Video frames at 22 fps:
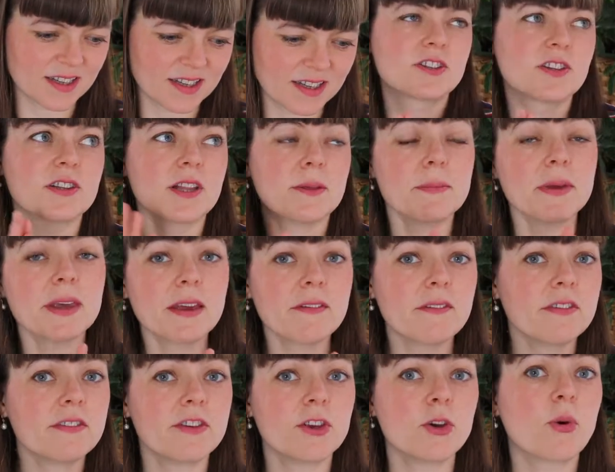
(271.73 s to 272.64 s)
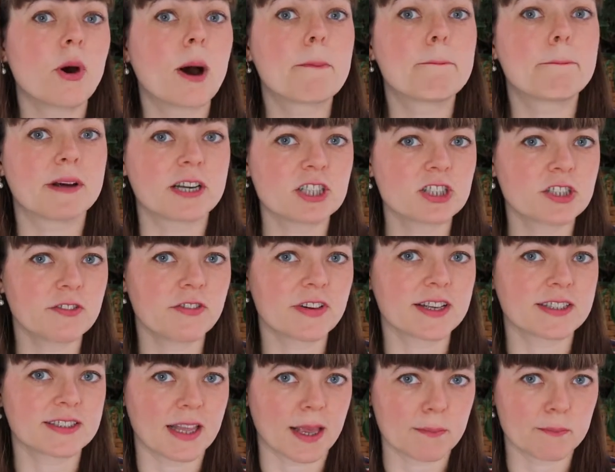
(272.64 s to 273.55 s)
So let me give you a bunch of
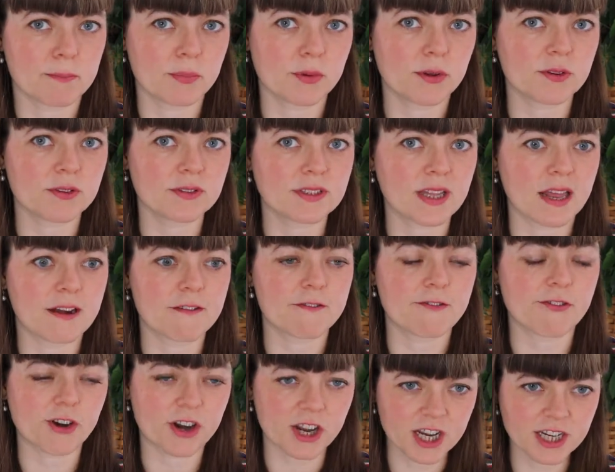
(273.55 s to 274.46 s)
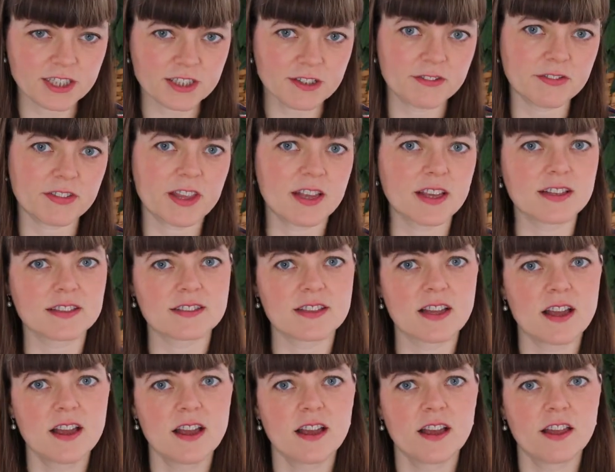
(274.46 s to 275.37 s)
examples, and for each of
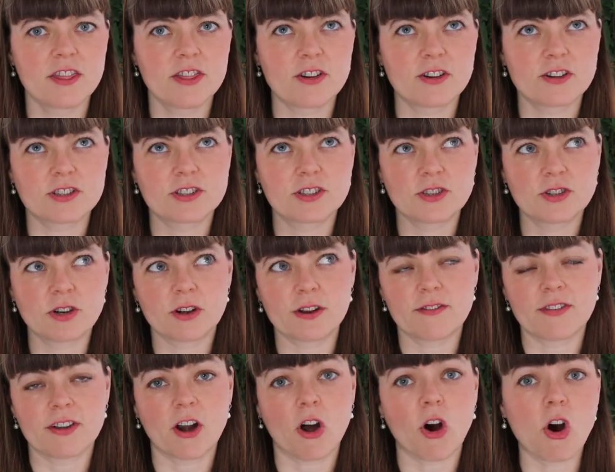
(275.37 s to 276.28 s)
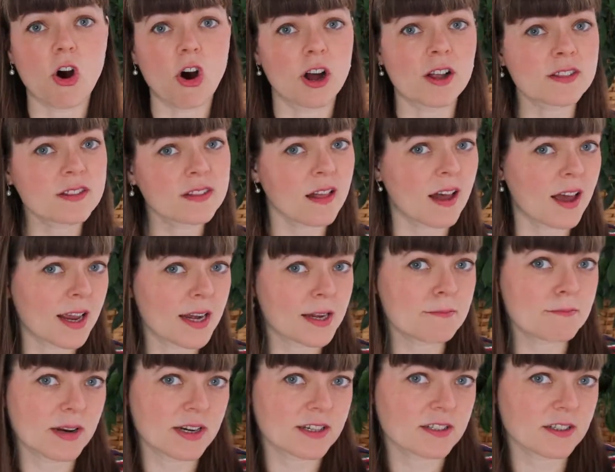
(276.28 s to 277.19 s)
these, there's sort of an
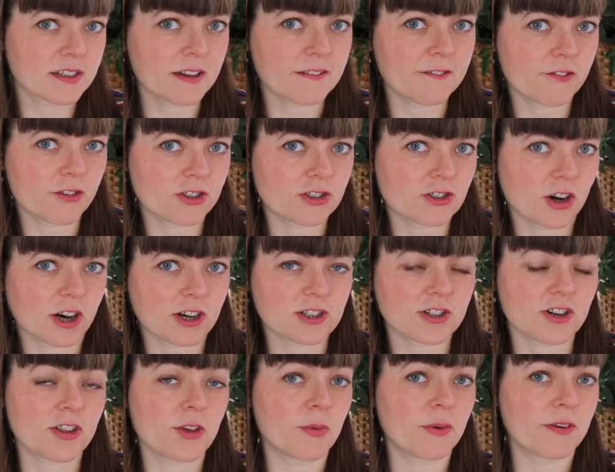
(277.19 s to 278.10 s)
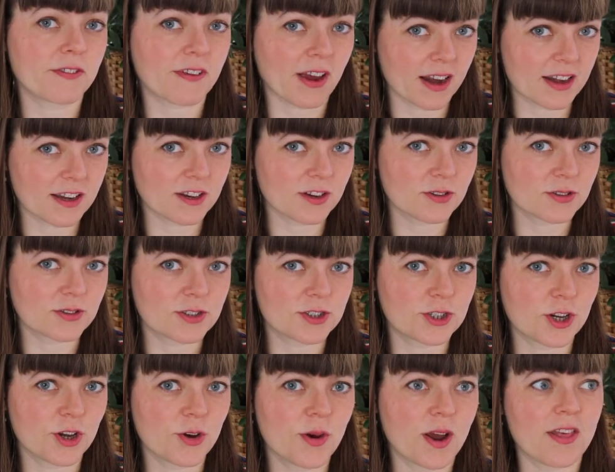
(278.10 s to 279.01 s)
online mental infrastructure that we've gotten used
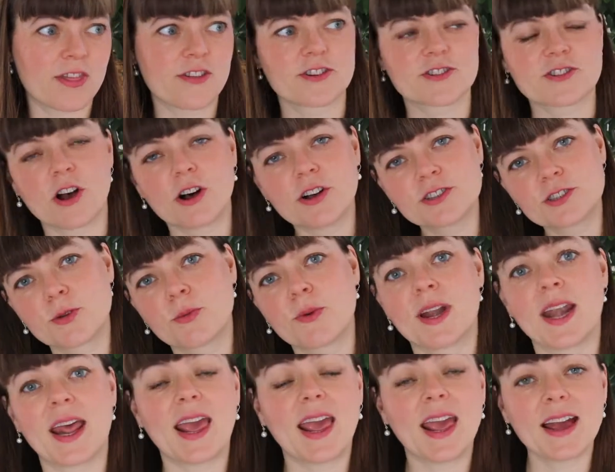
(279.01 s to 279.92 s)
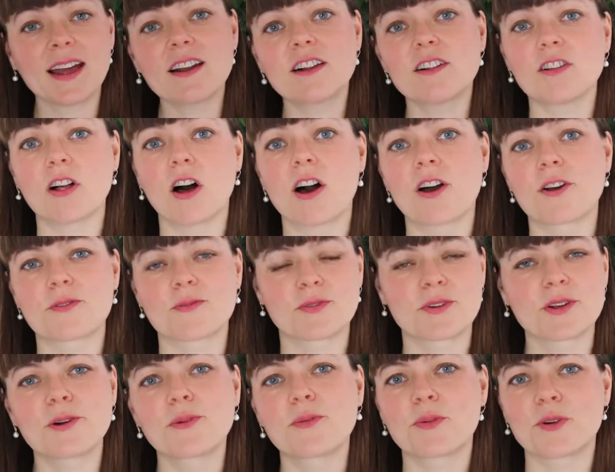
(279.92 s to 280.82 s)
to, and there's also an analog
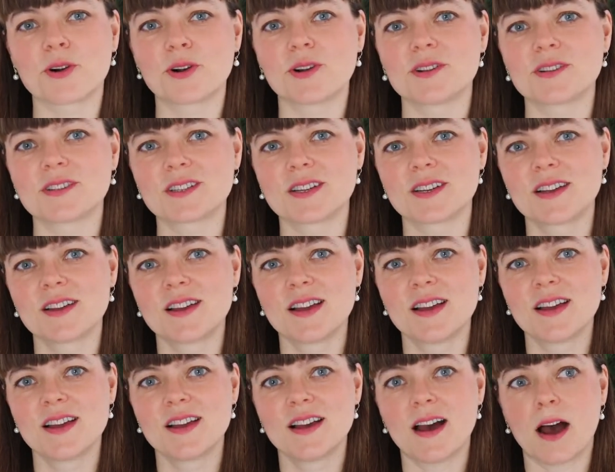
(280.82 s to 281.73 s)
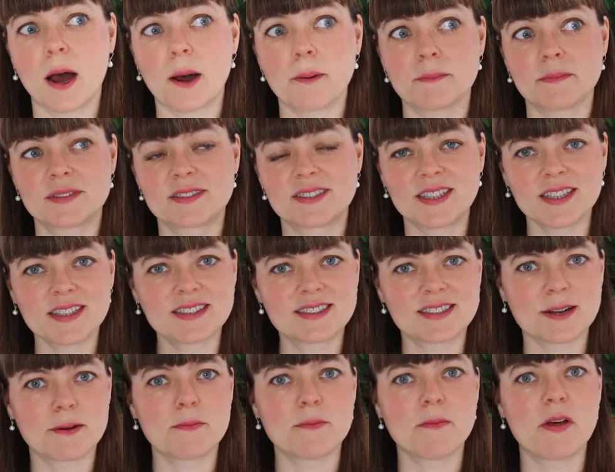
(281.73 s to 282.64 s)
real world um,
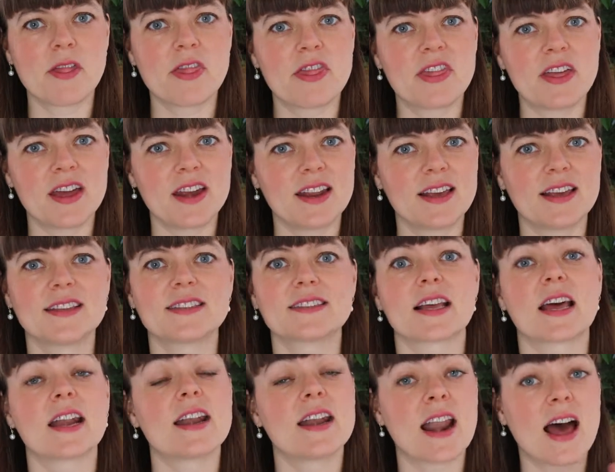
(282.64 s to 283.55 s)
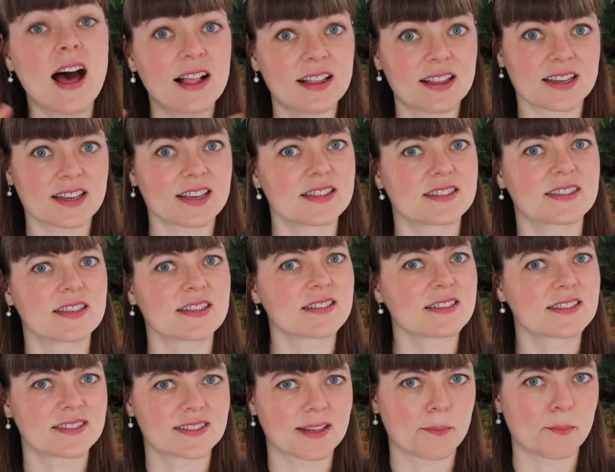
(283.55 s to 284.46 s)
system that is analogous
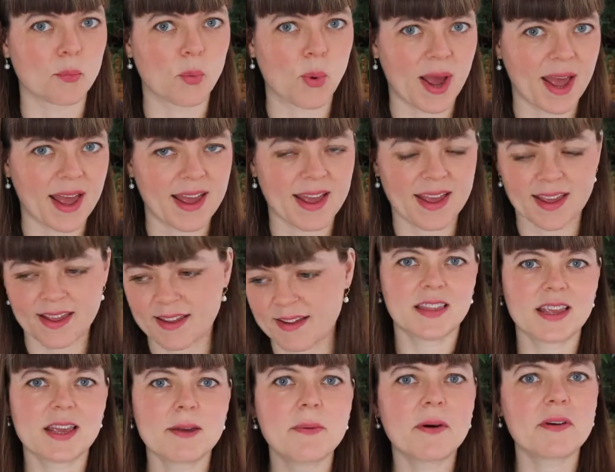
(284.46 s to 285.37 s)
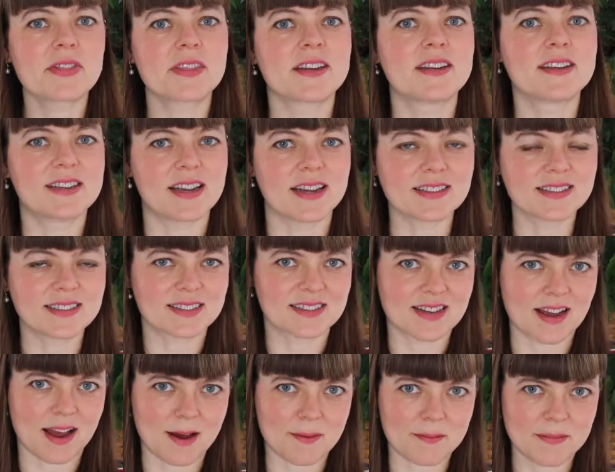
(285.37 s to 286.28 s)
in some way. Think about the
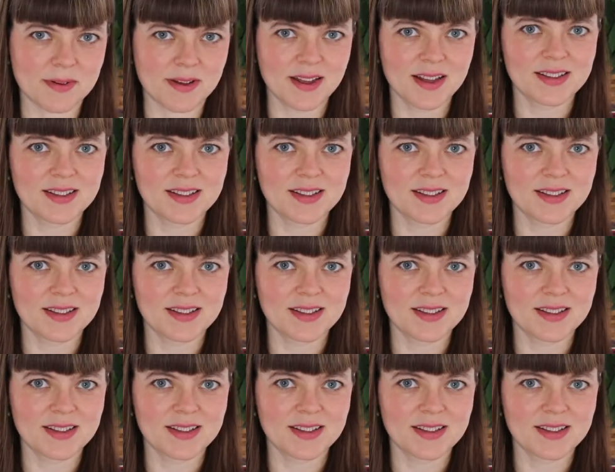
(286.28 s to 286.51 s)
desktop.